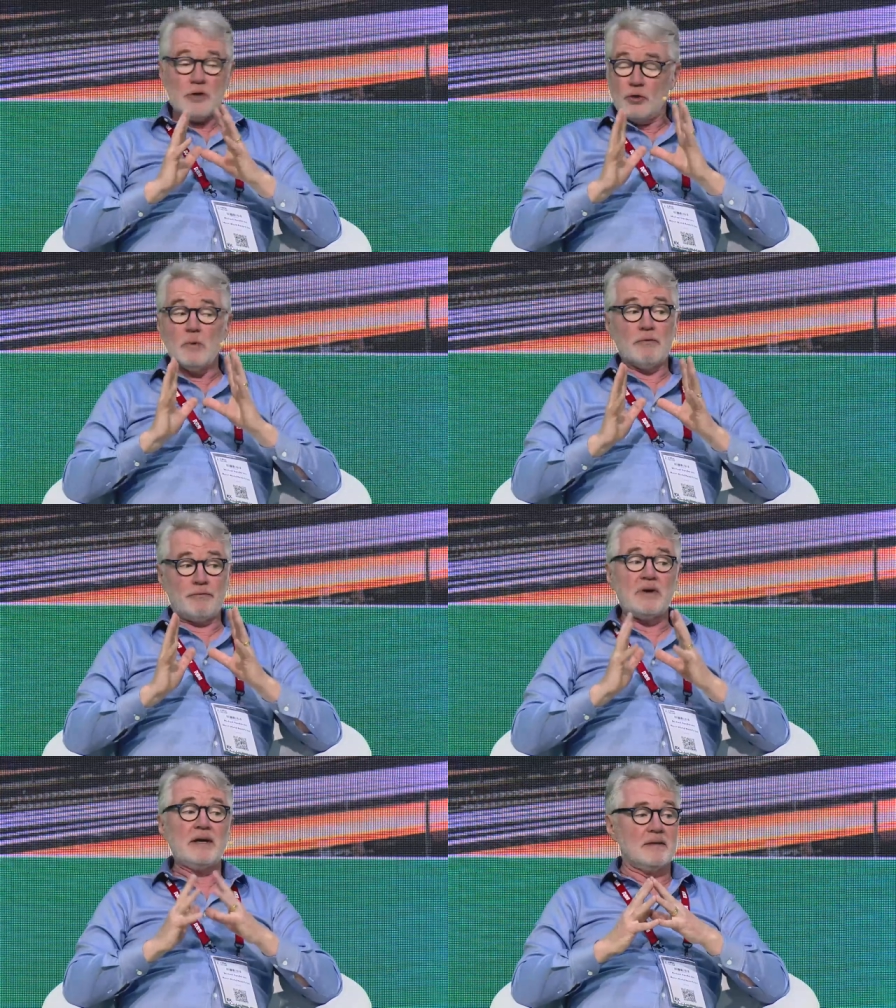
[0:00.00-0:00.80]
You will
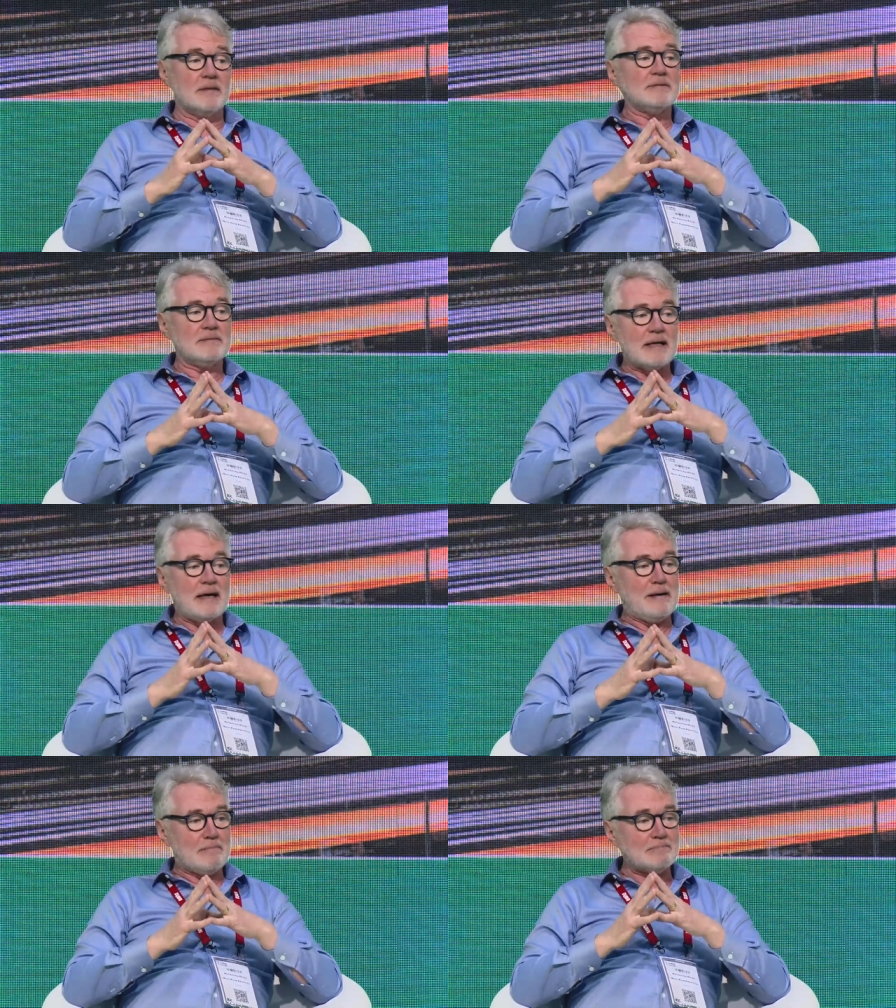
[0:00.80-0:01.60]
feel
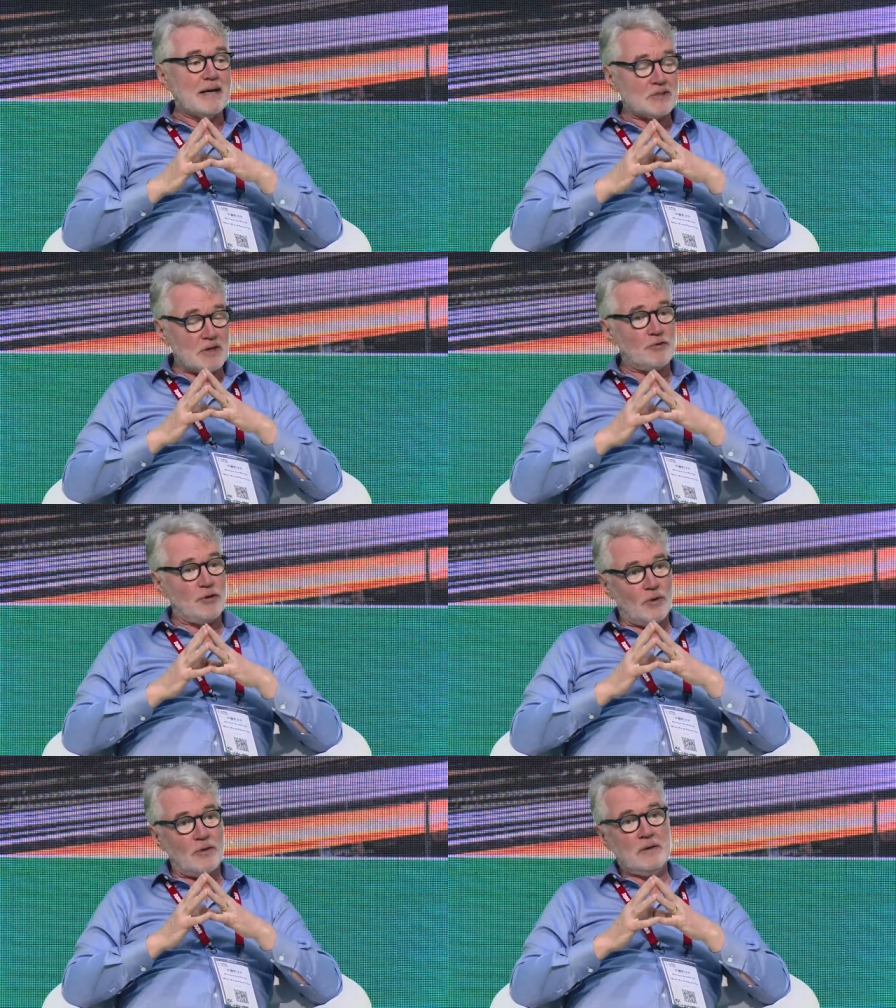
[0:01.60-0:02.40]
um, as if
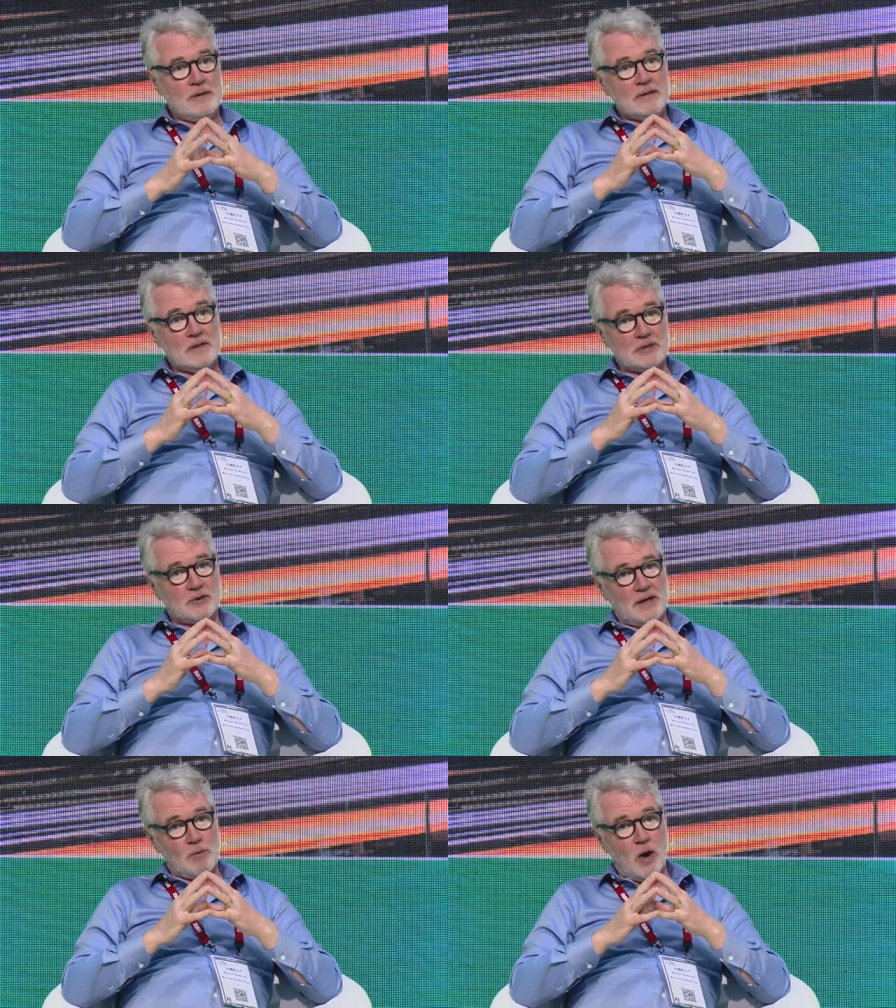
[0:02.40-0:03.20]
you're literally